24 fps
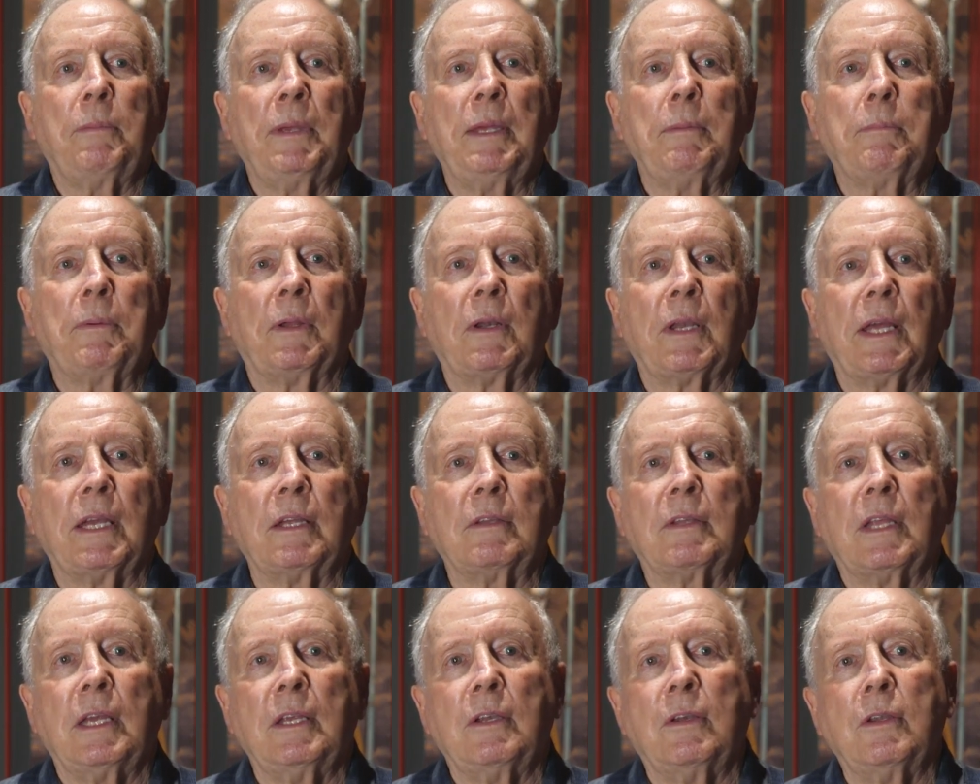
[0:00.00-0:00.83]
people
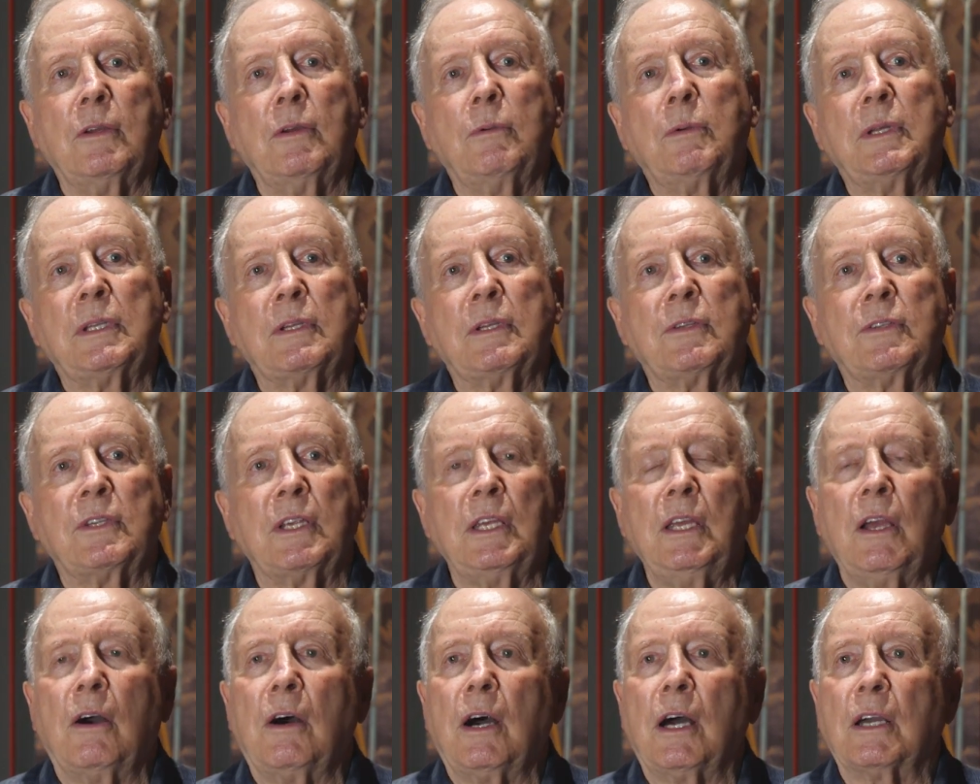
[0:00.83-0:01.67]
like they do with the
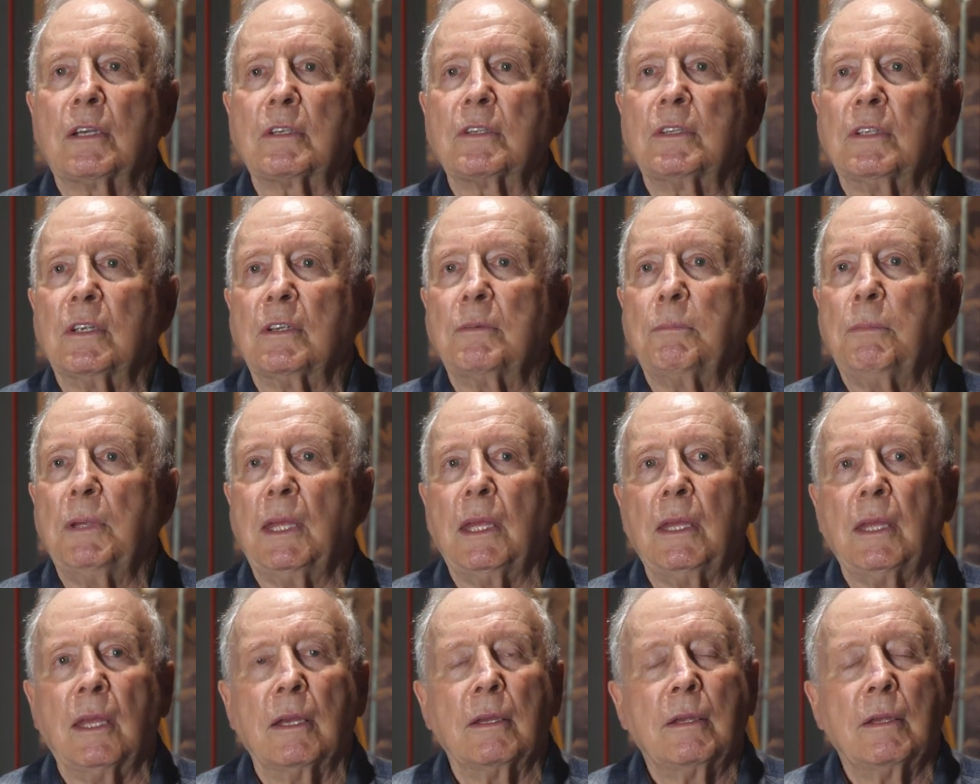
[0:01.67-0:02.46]
Seahawks. There'd be